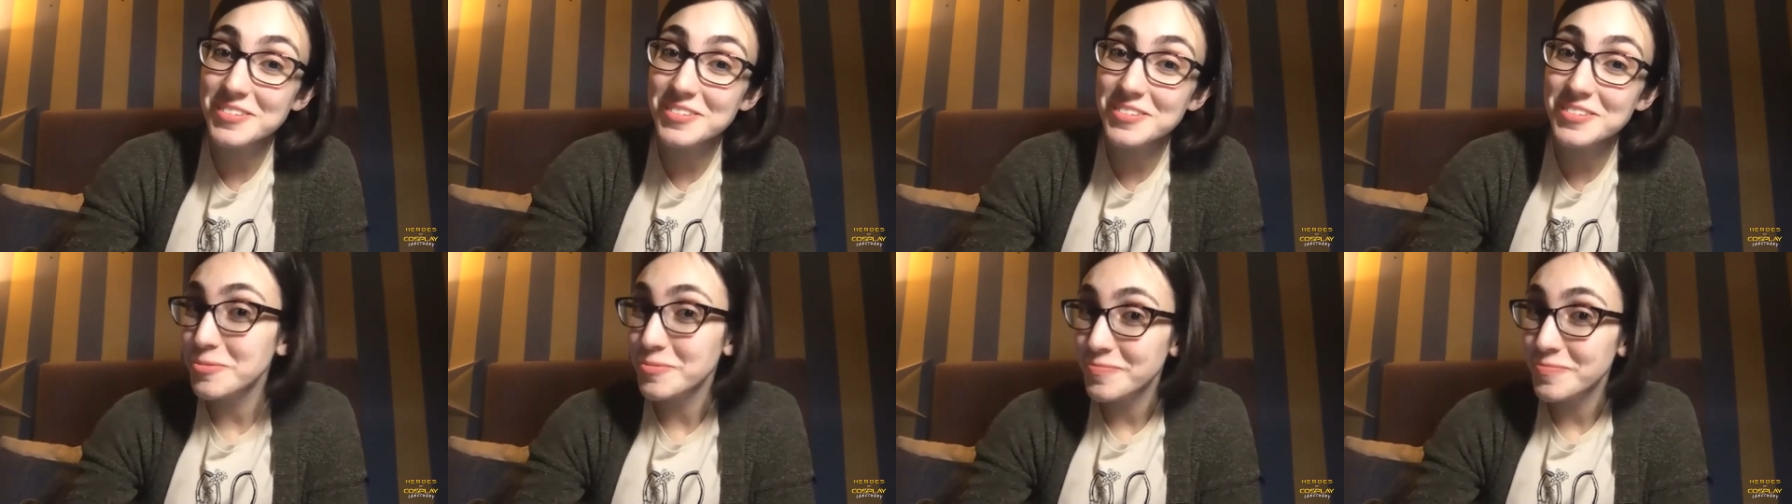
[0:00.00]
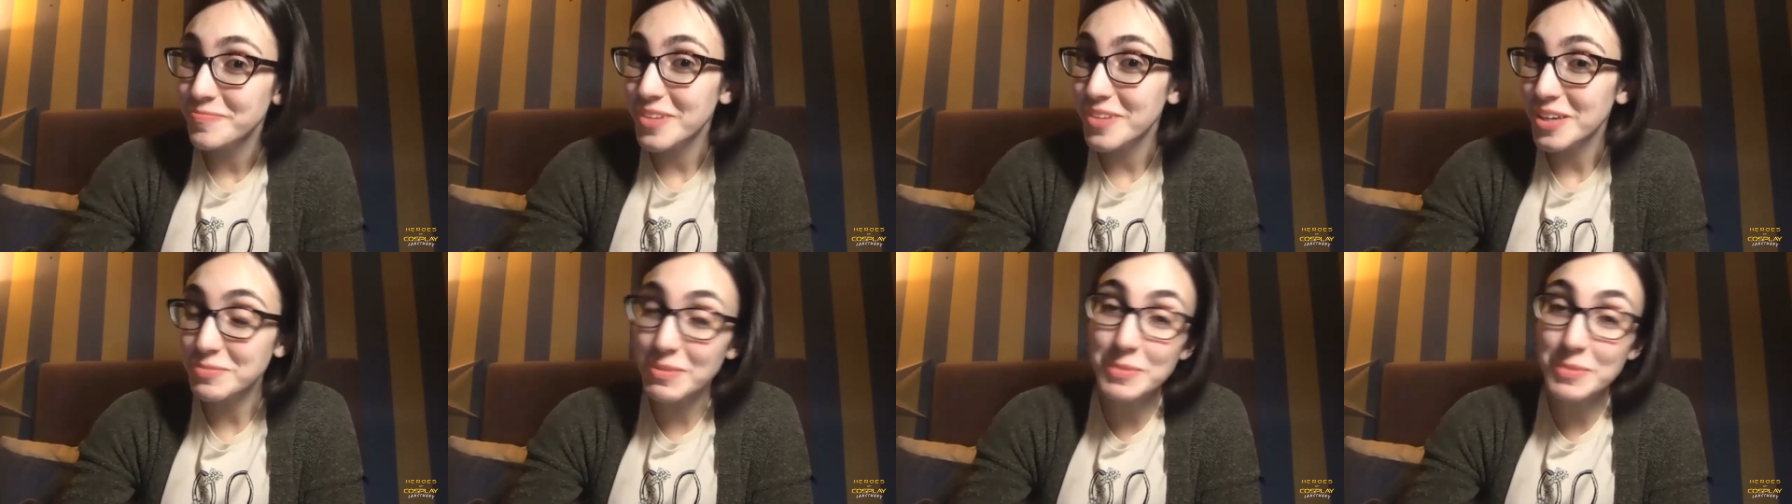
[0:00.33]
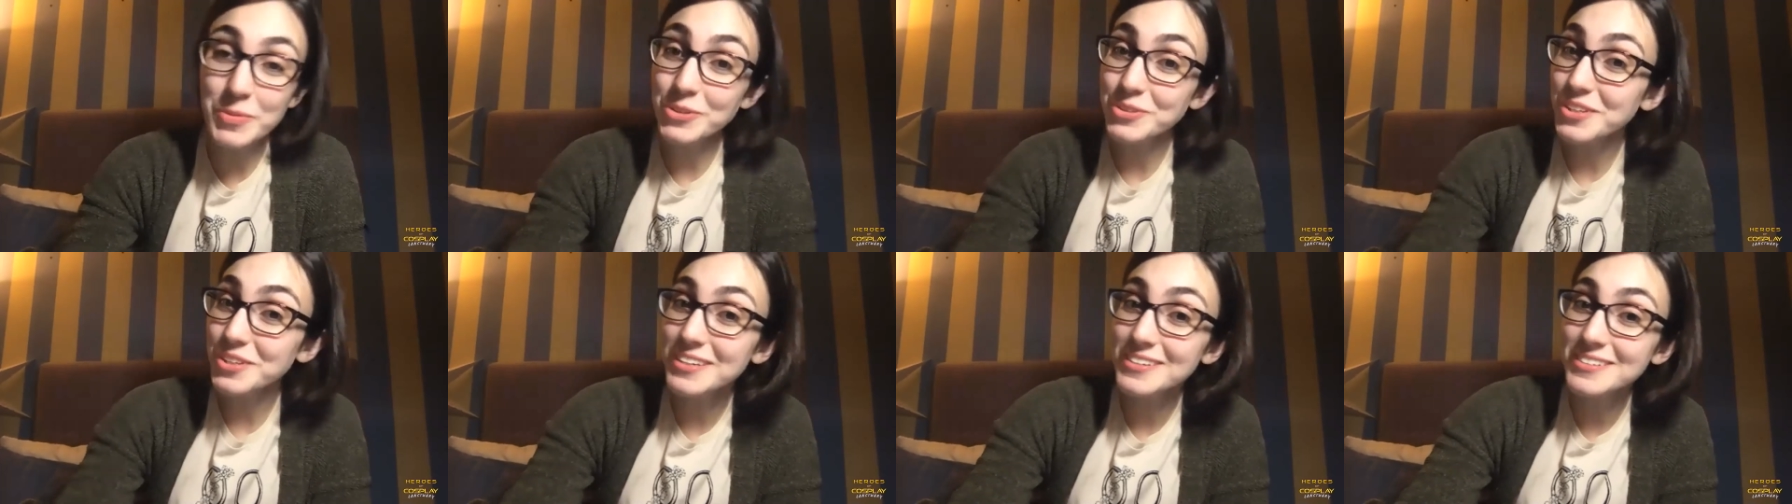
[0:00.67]
And my birthday
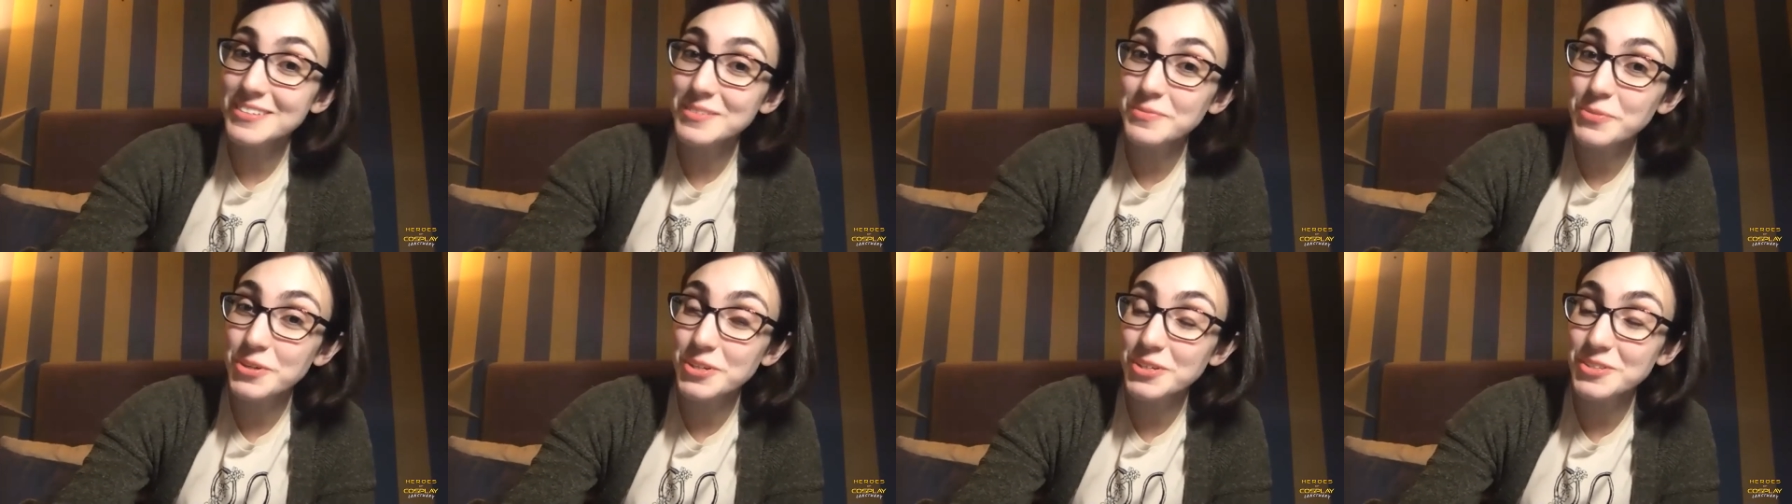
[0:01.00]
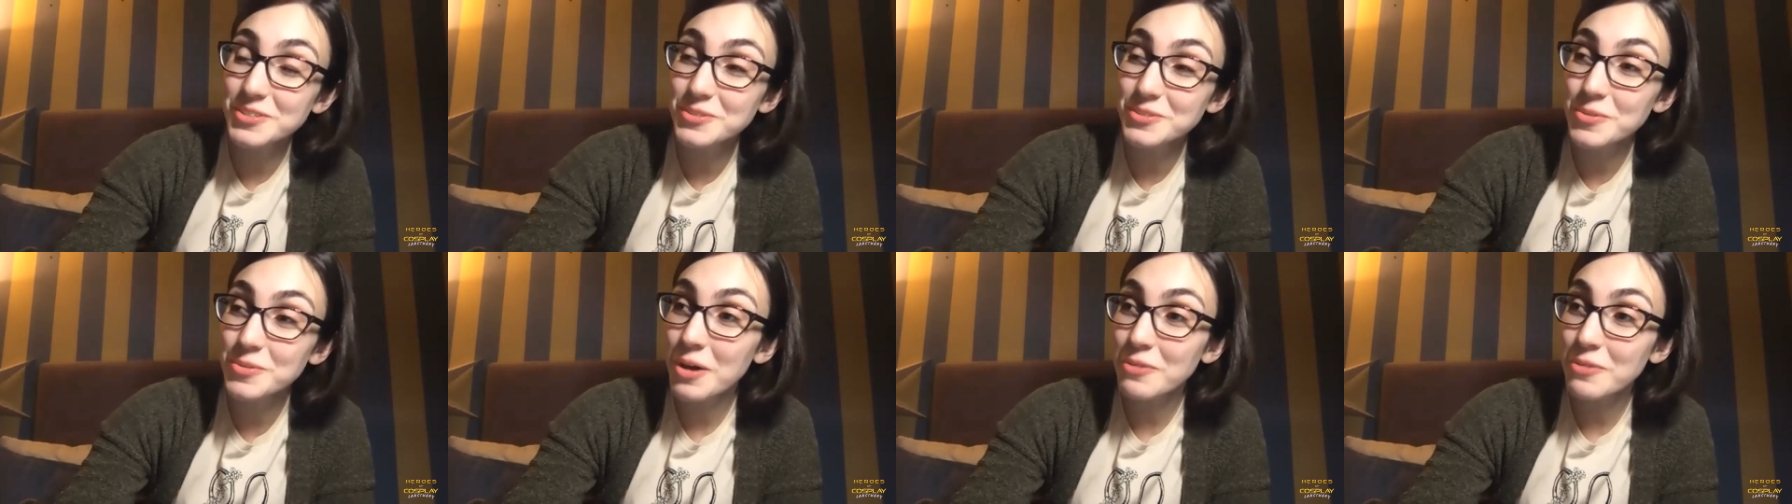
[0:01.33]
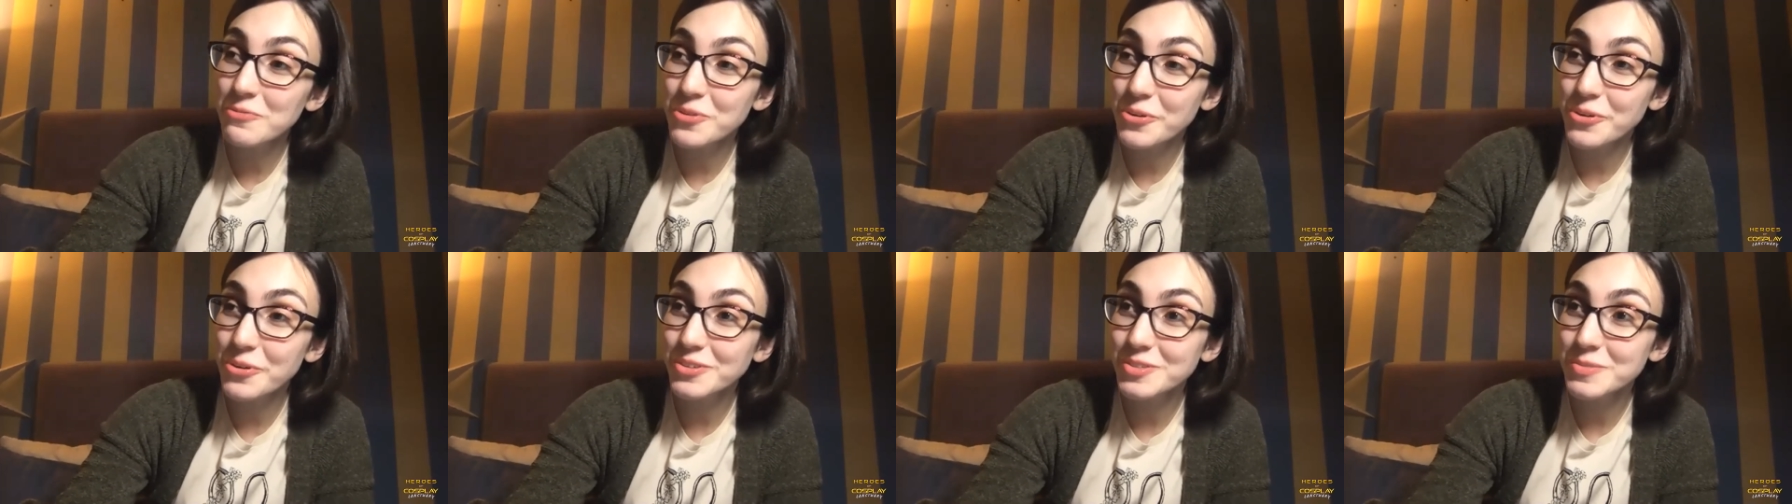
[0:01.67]
is pretty soon after
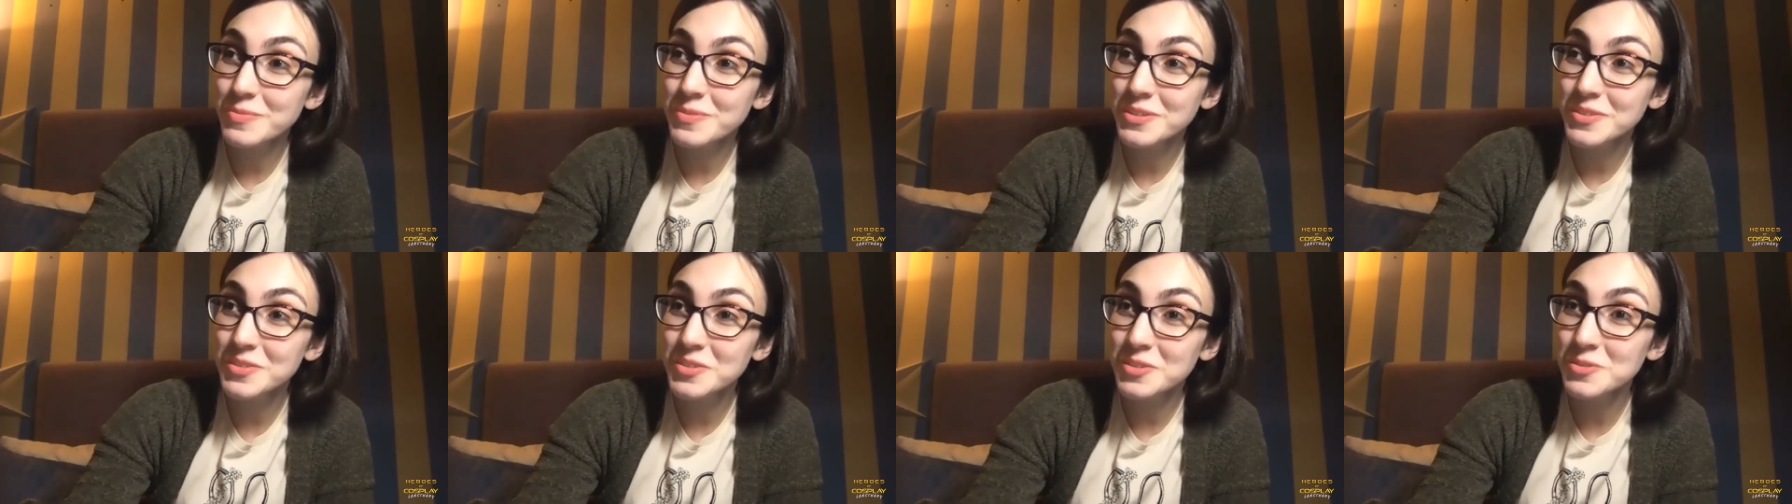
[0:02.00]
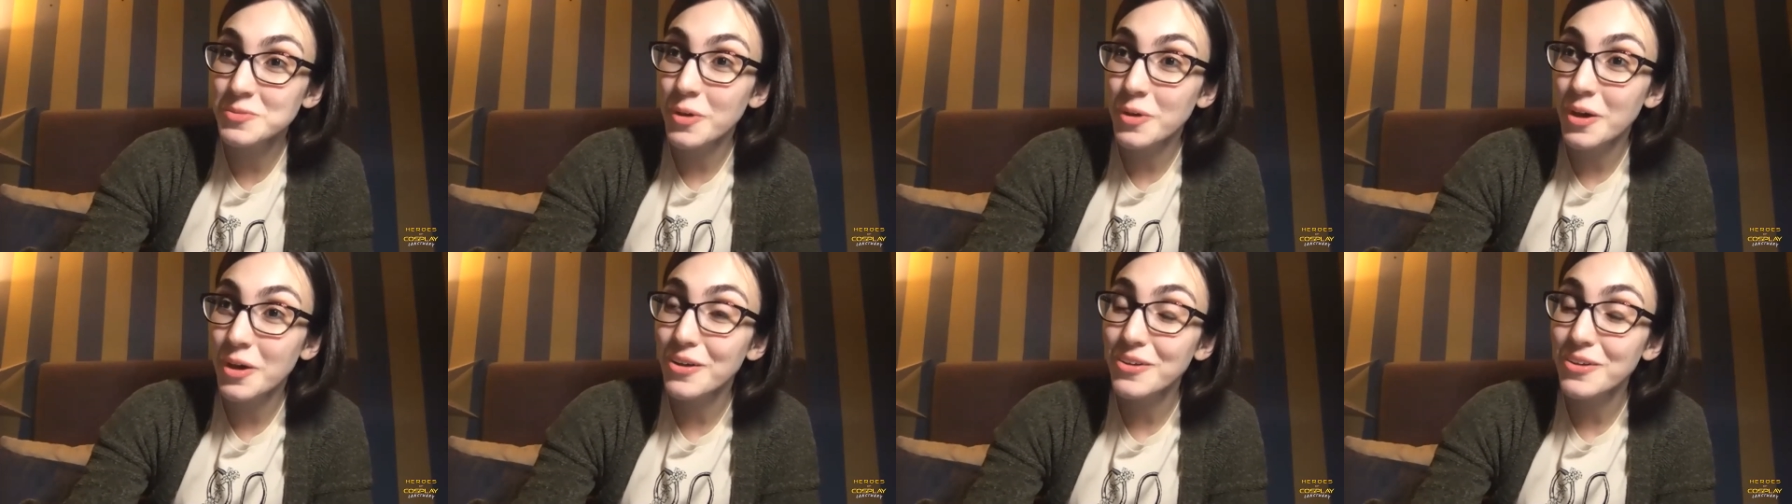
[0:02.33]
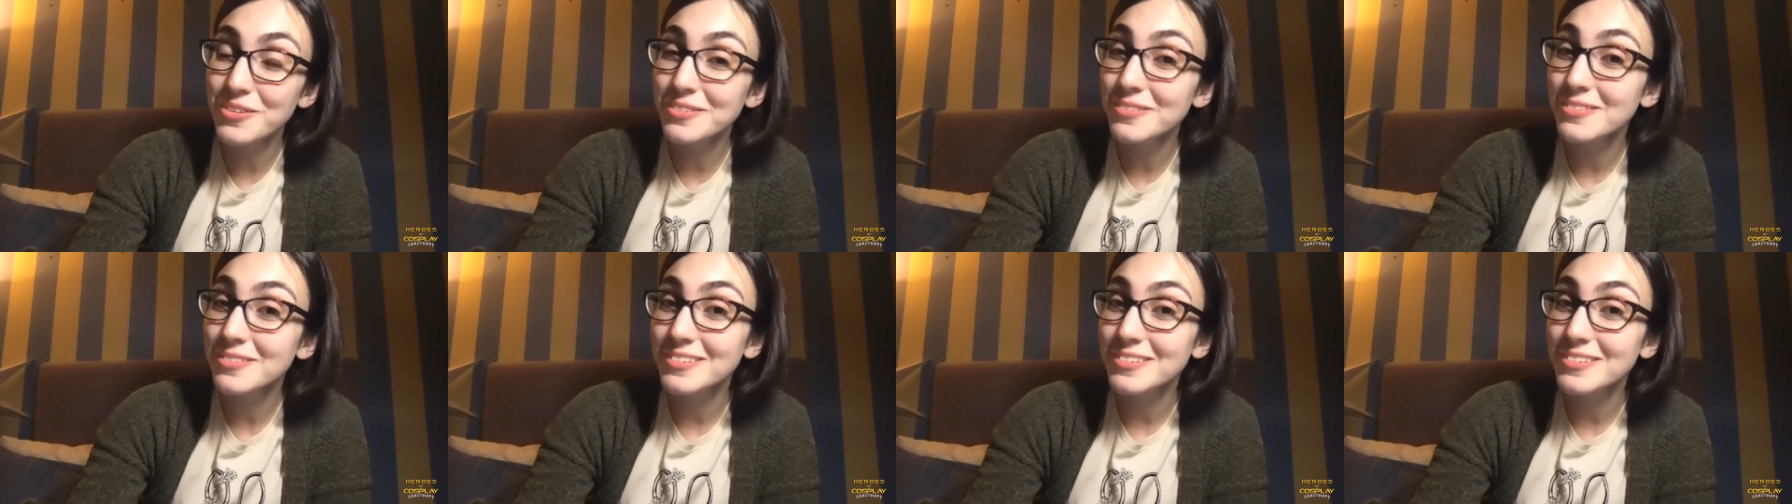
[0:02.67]
Christmas as well,